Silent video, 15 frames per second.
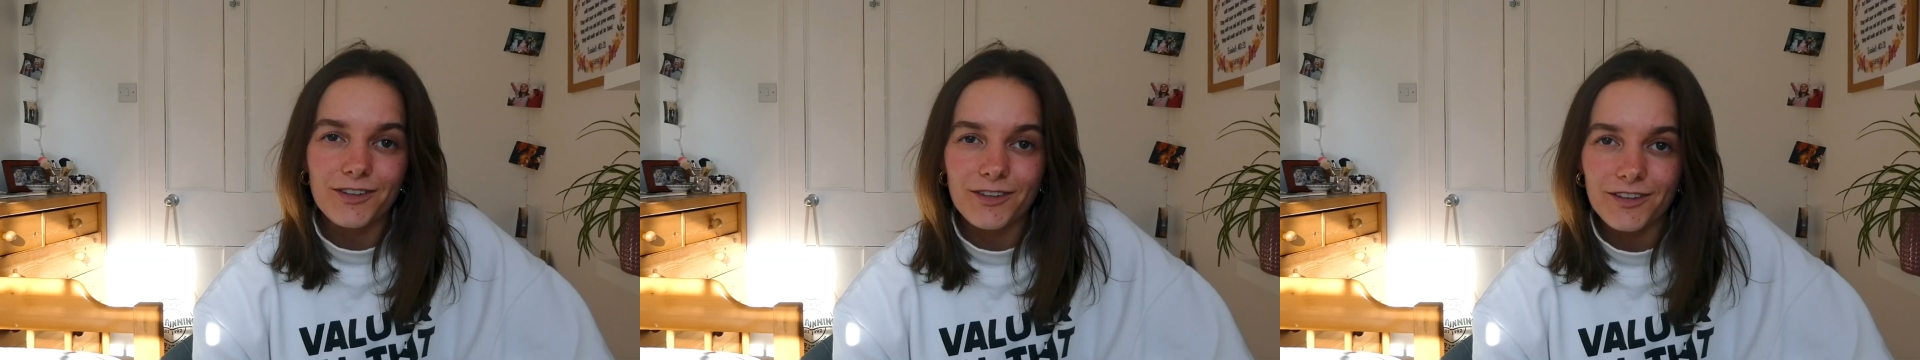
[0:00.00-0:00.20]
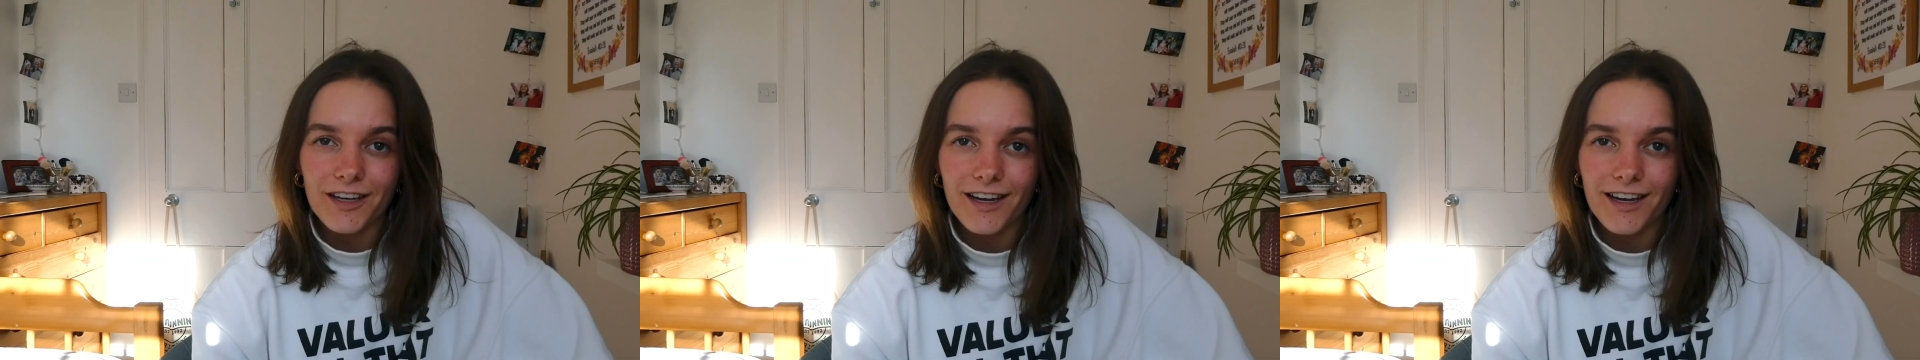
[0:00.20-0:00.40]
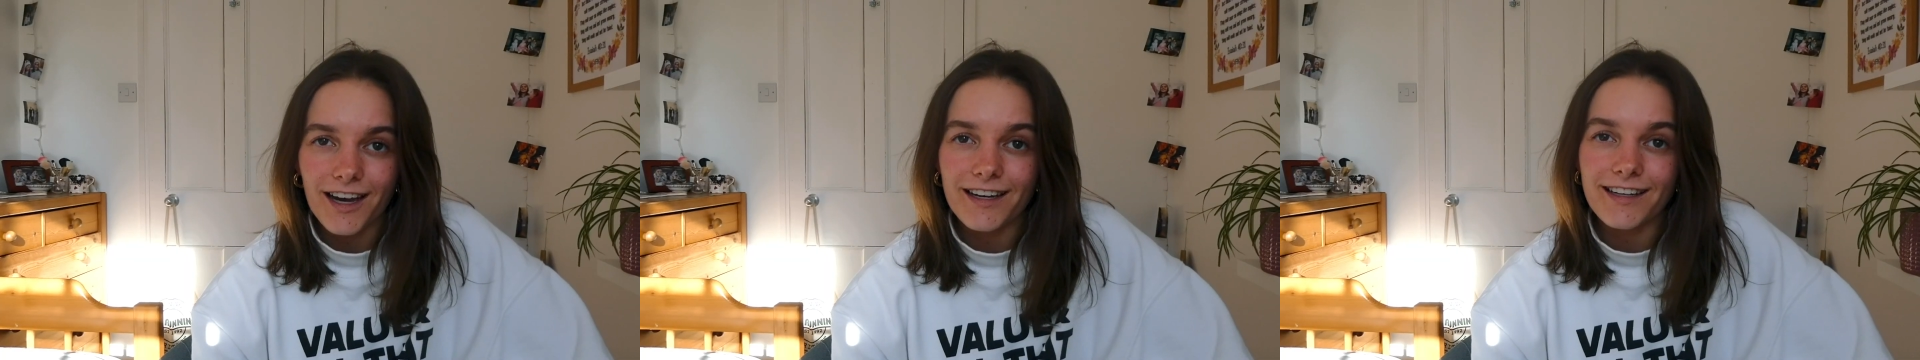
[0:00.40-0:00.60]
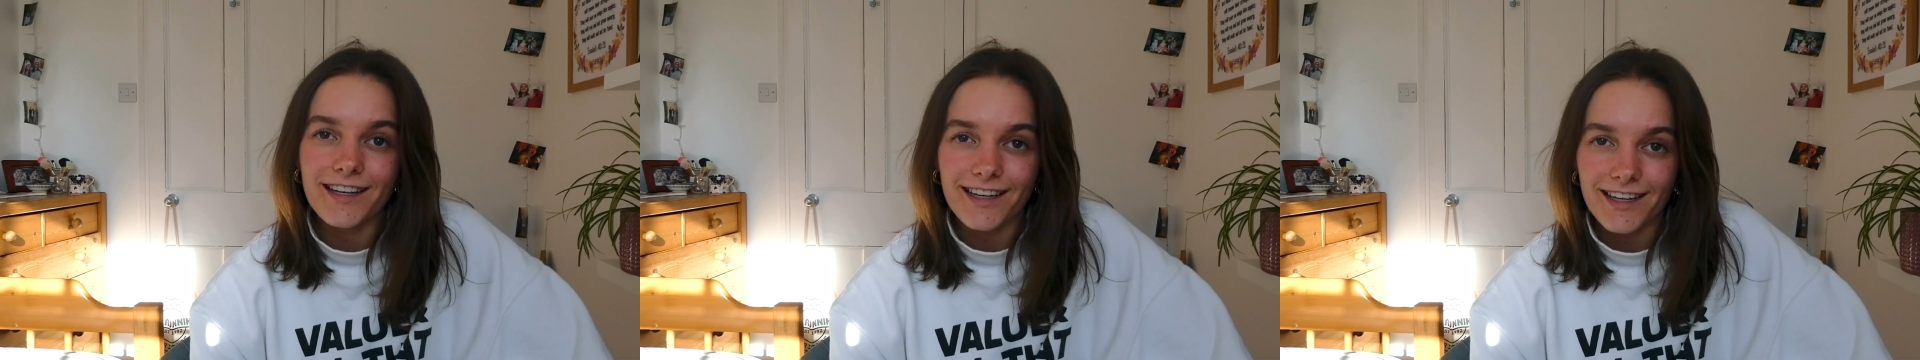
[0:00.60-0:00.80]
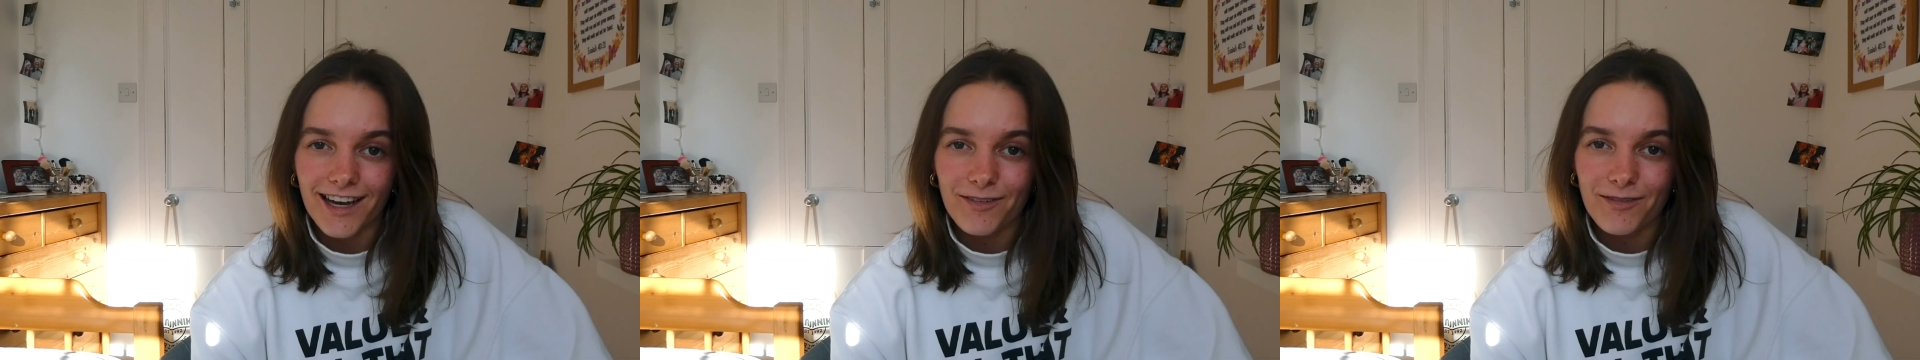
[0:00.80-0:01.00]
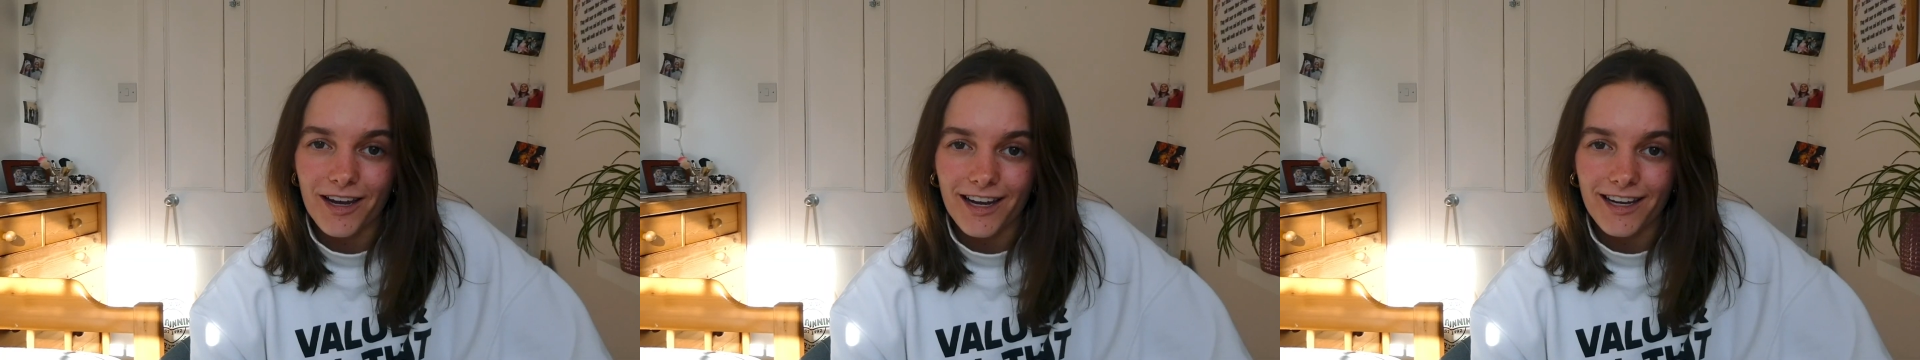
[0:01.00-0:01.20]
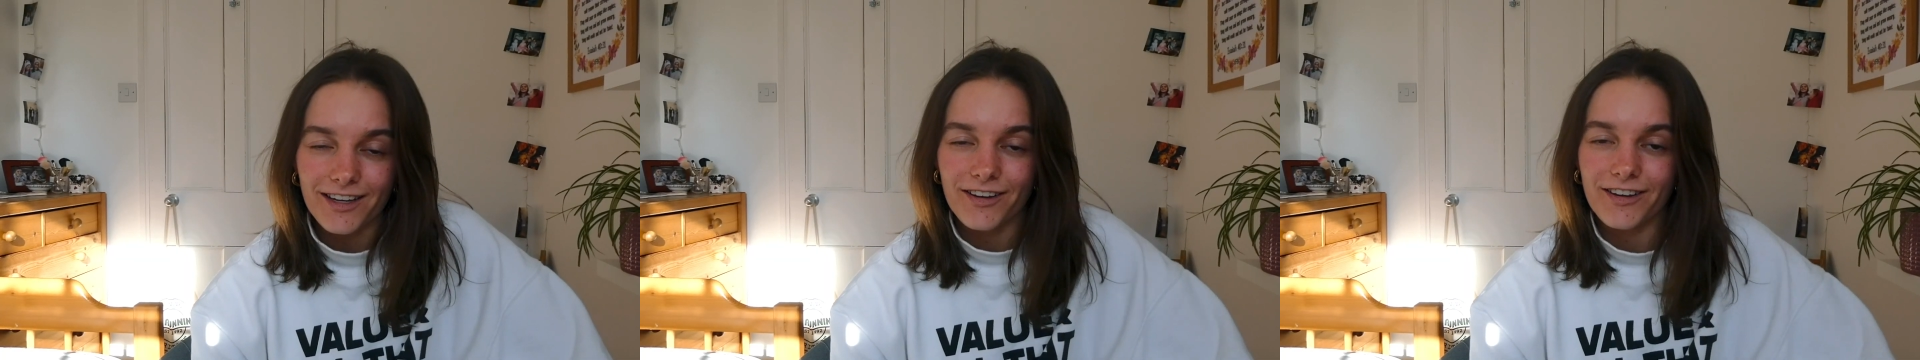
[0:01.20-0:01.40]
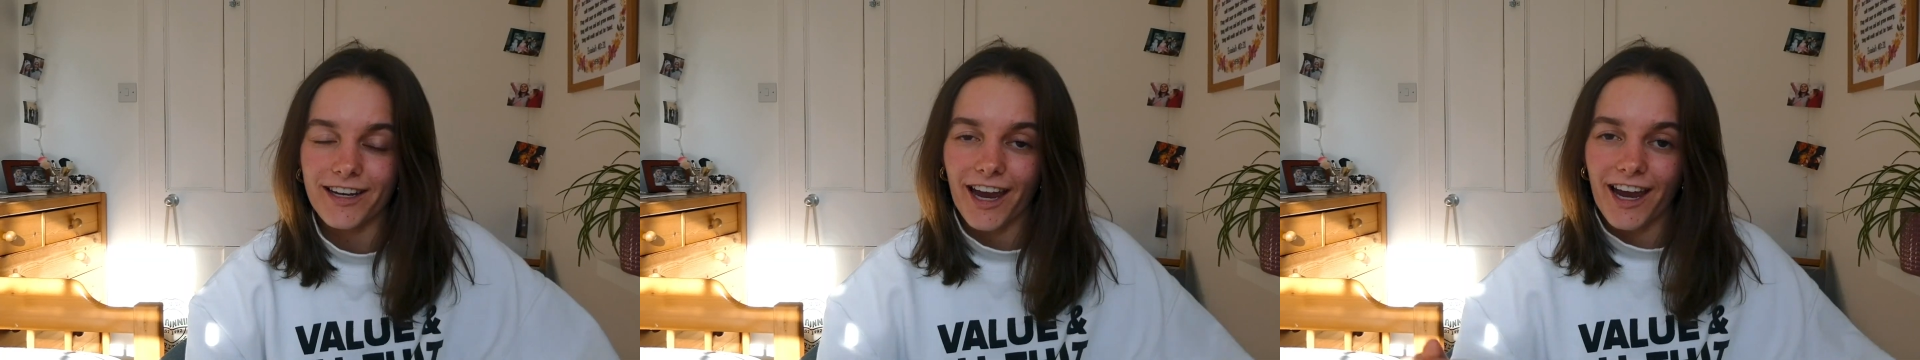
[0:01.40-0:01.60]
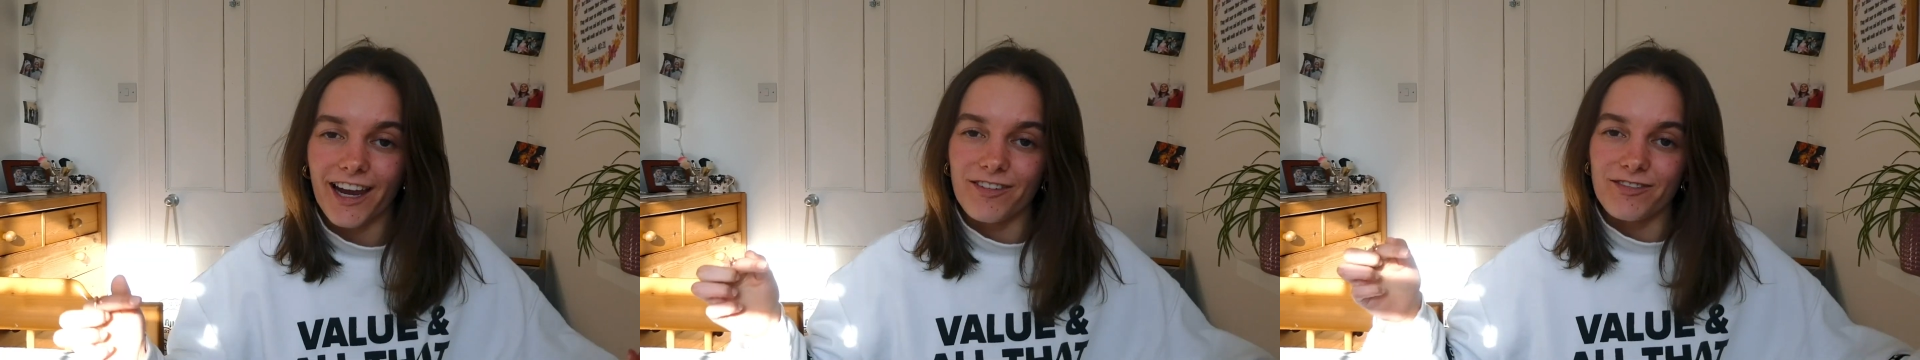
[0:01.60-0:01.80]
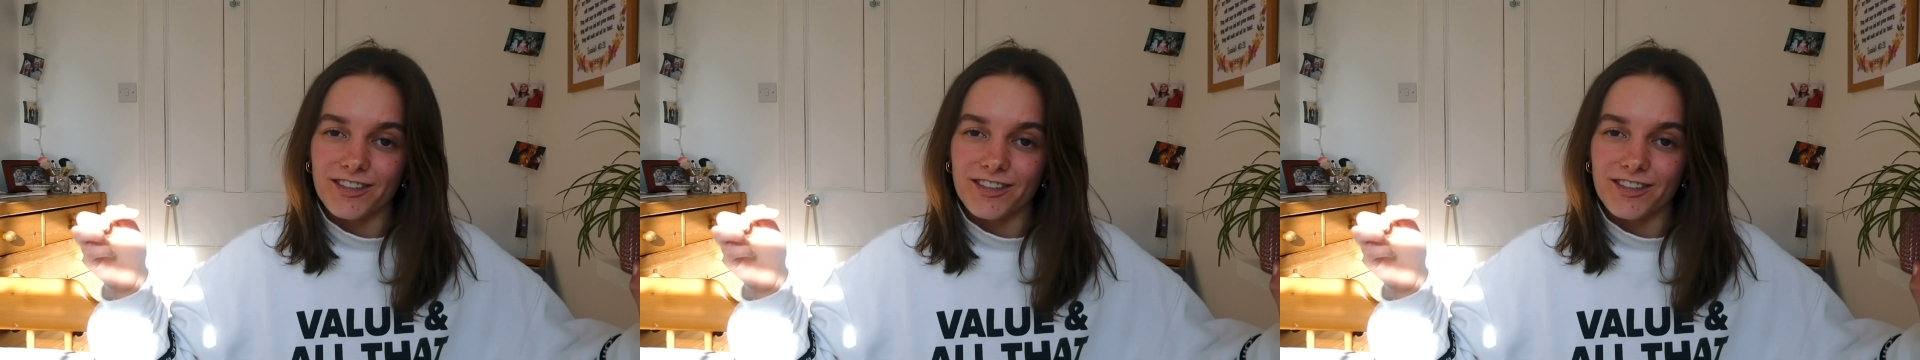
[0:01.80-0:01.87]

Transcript: and Guilherme, who came